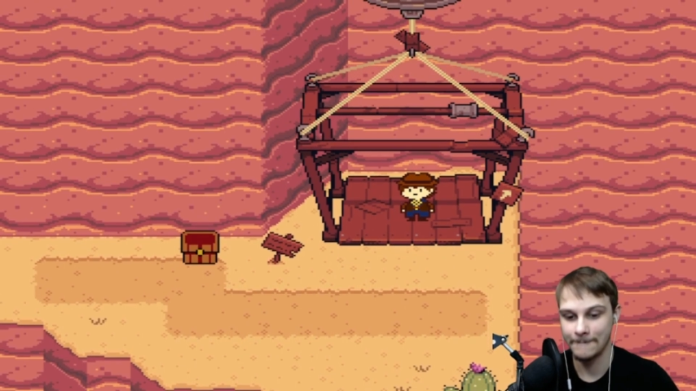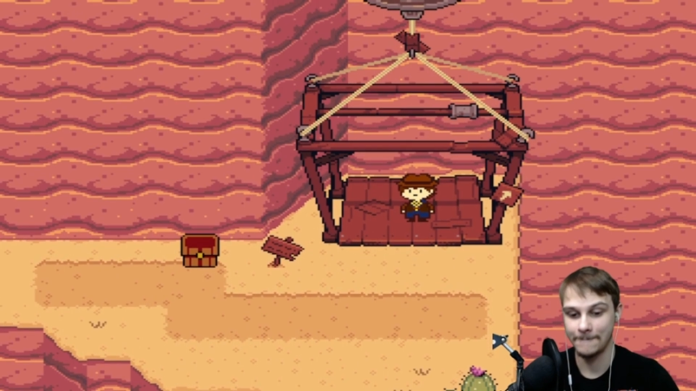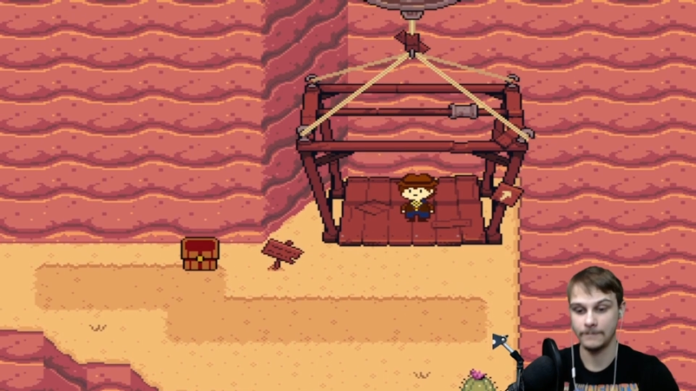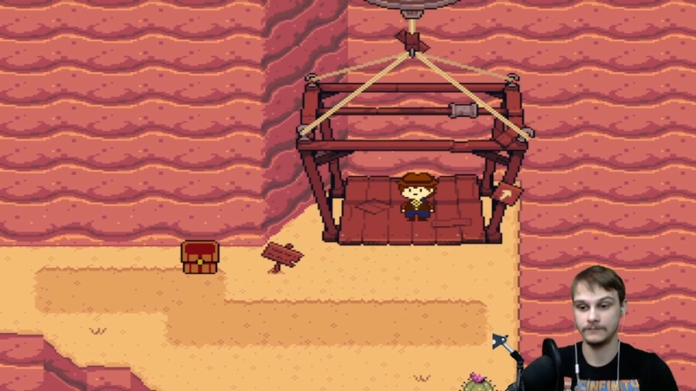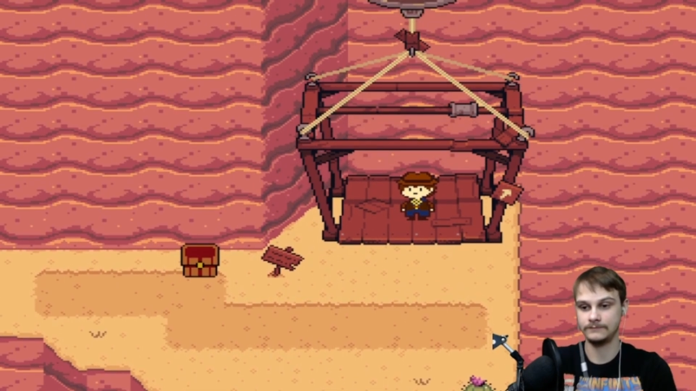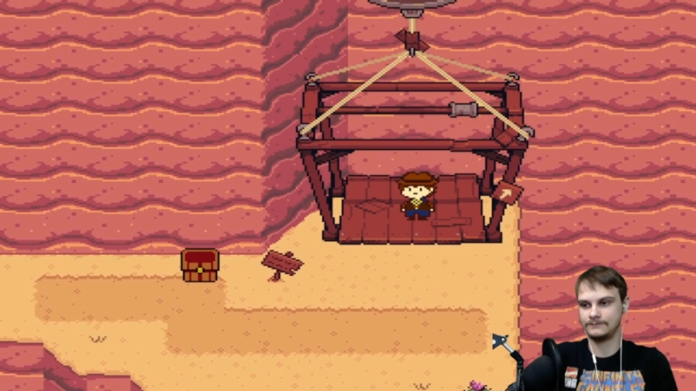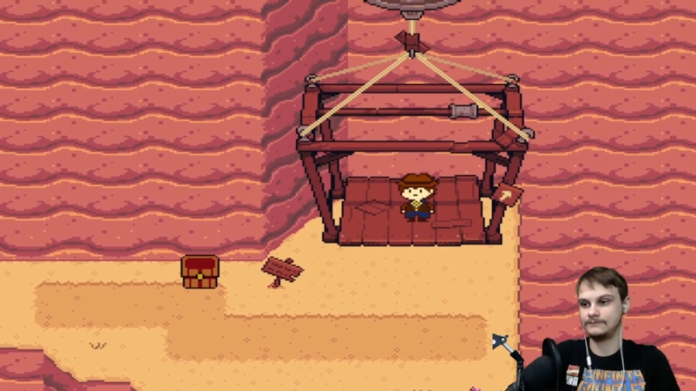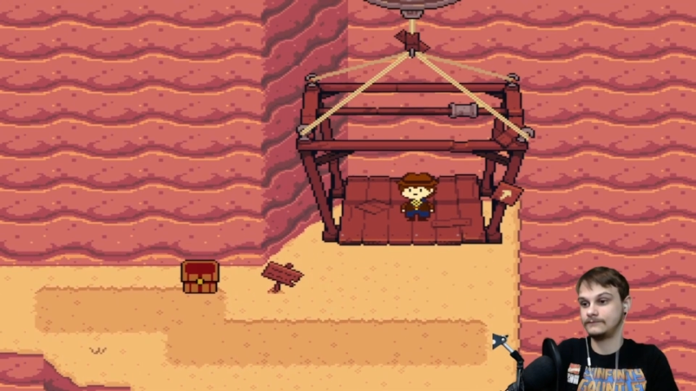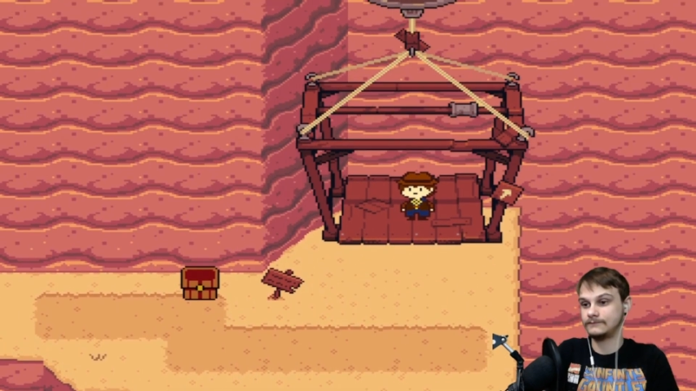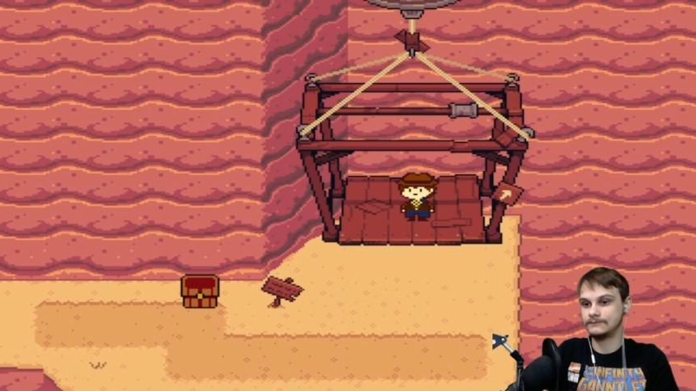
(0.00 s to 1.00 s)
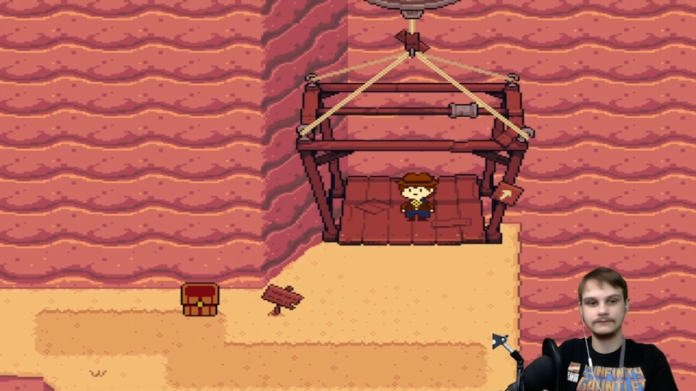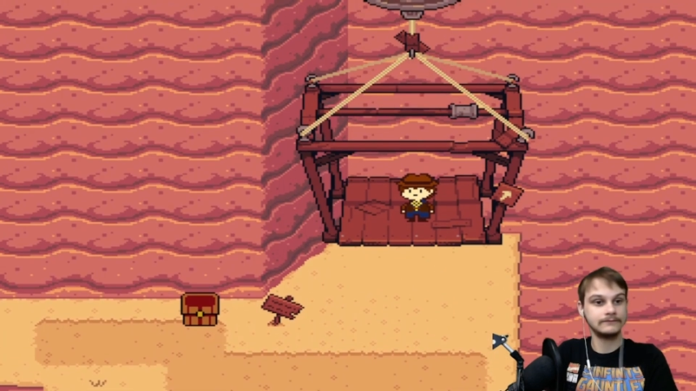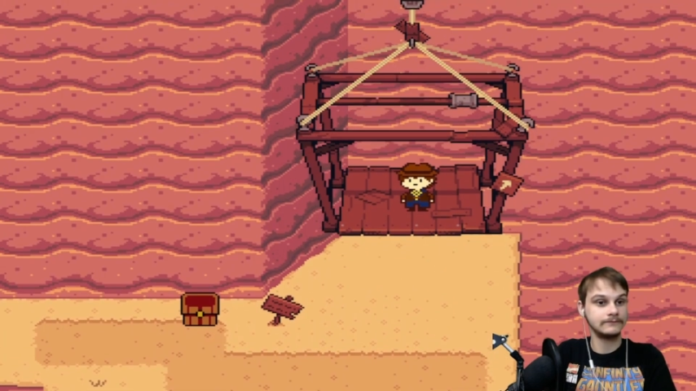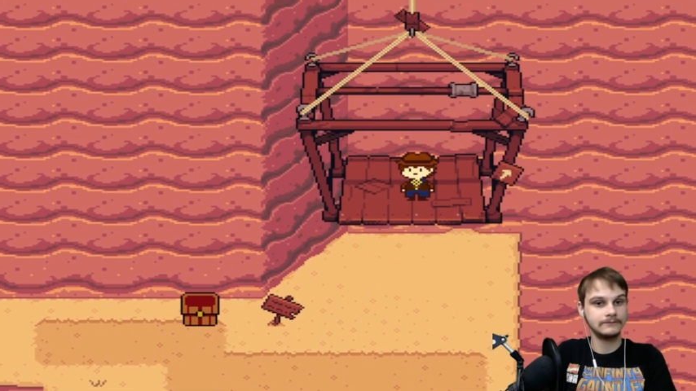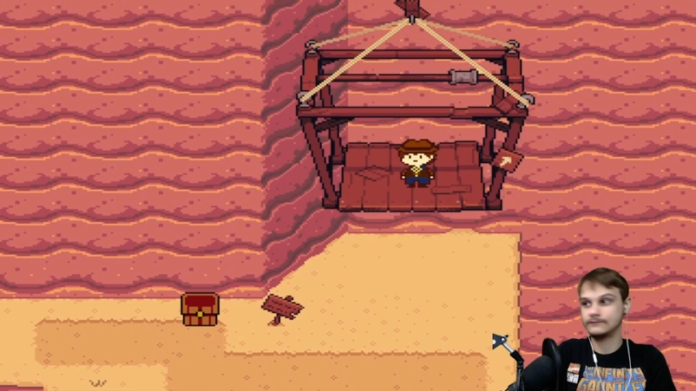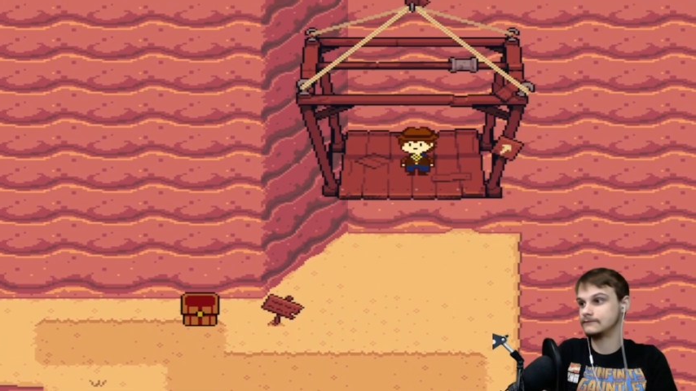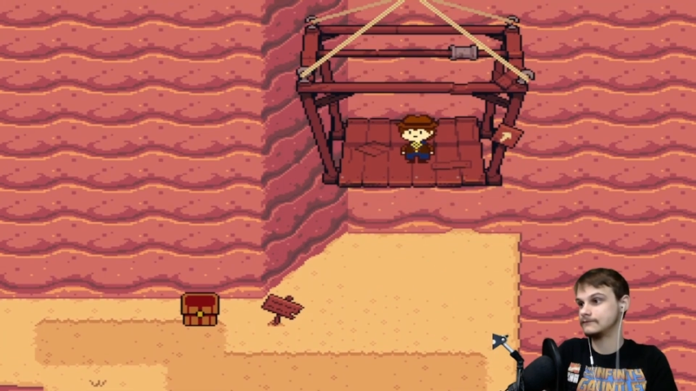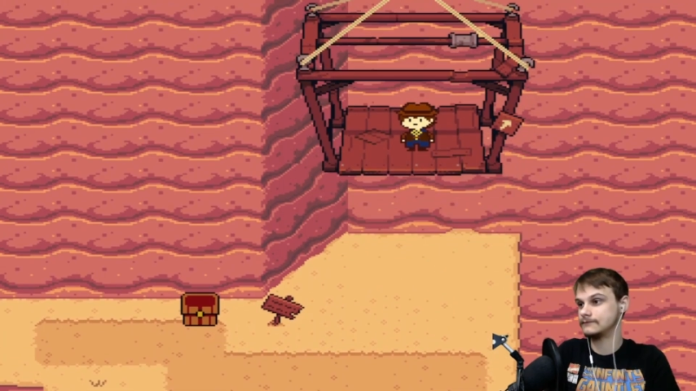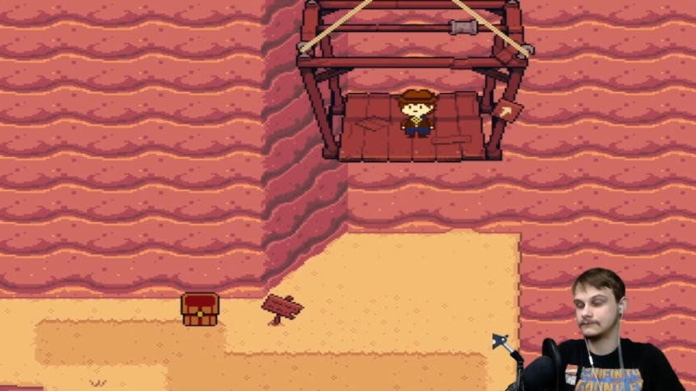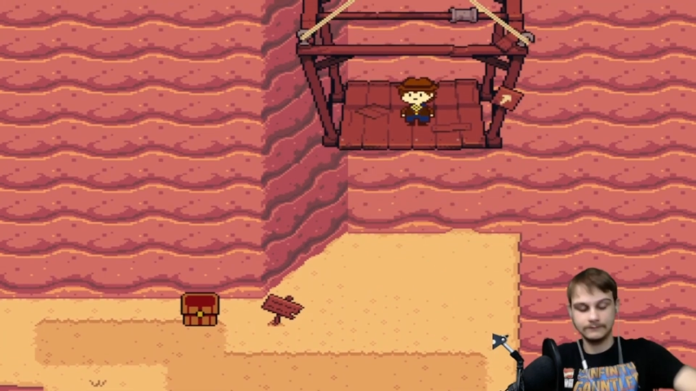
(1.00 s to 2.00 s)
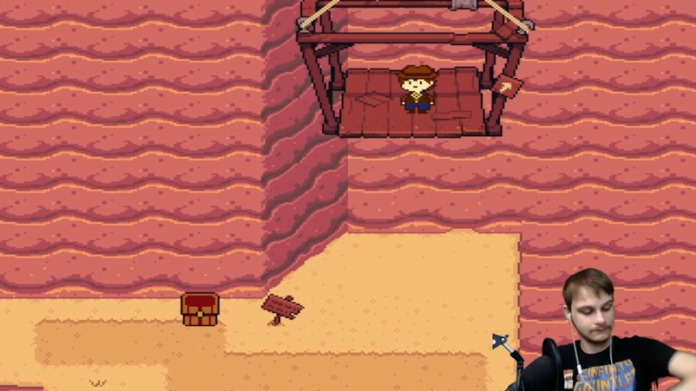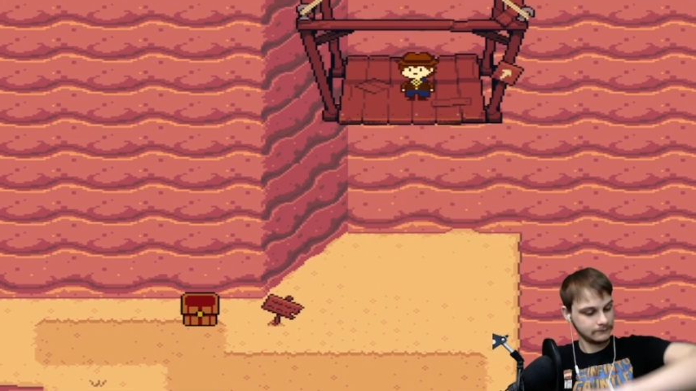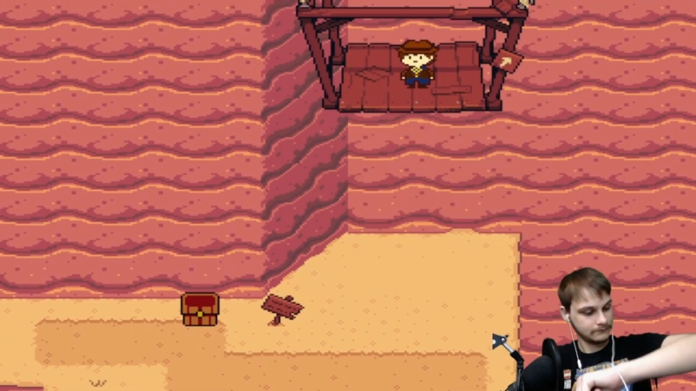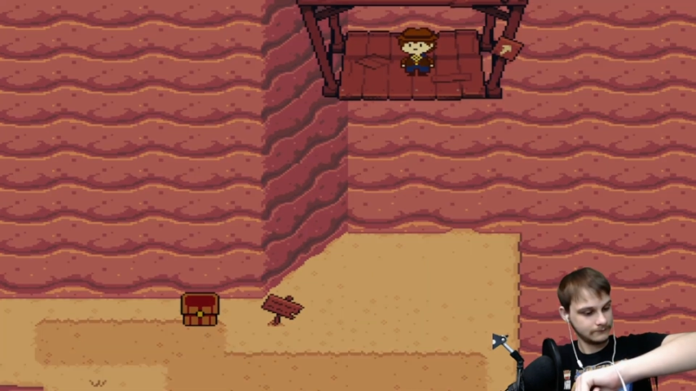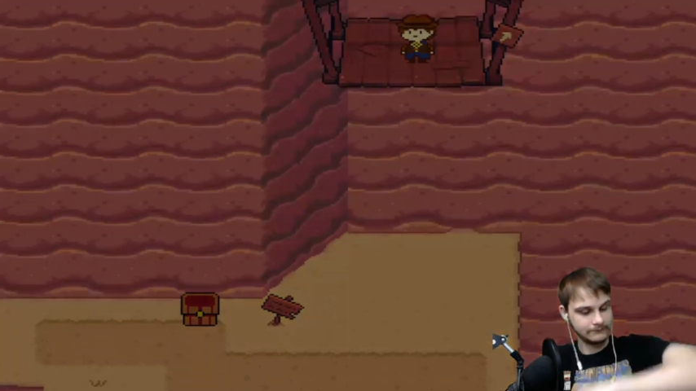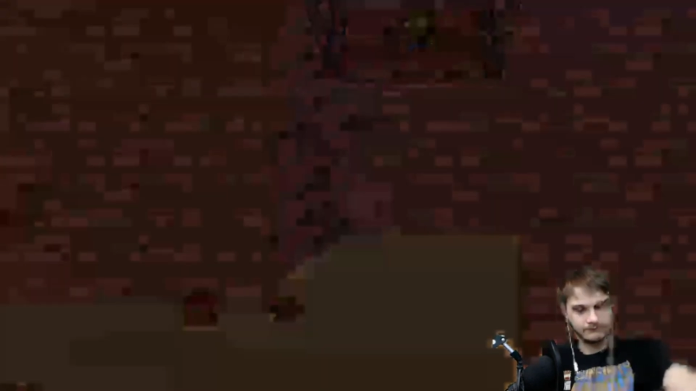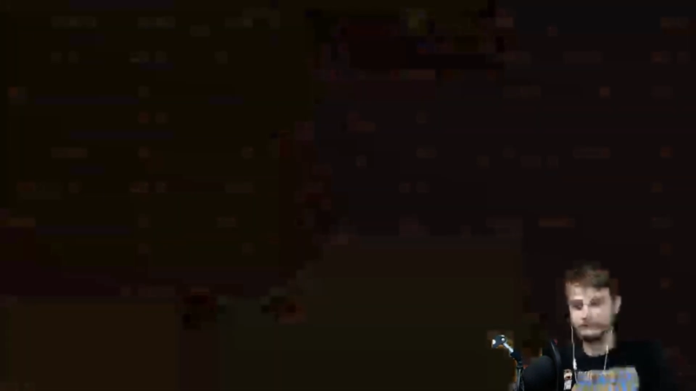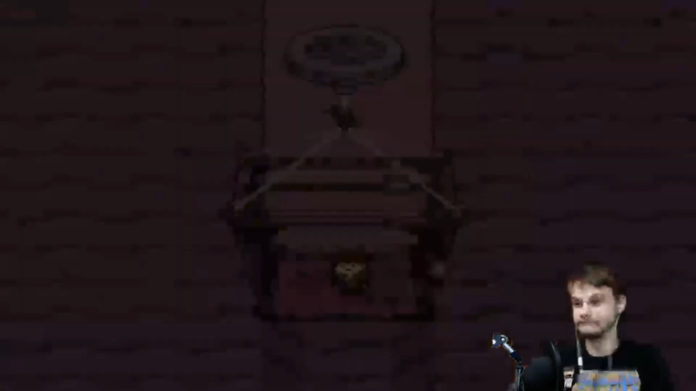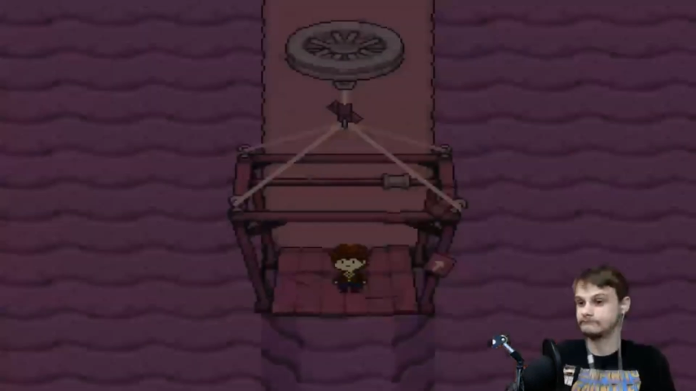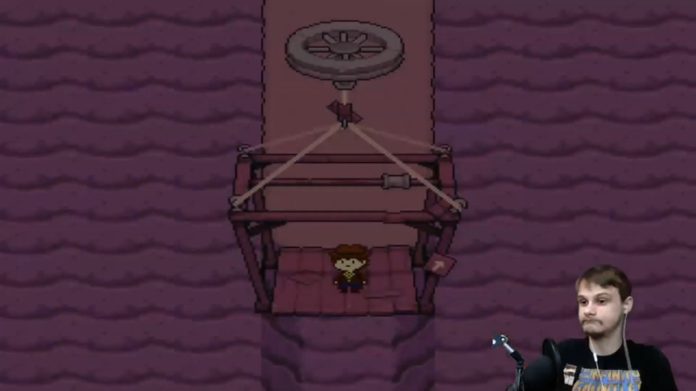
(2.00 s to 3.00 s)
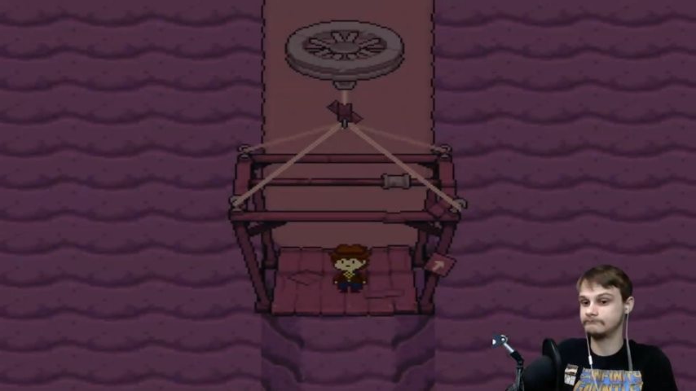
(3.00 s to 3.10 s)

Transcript: Nobody speaks.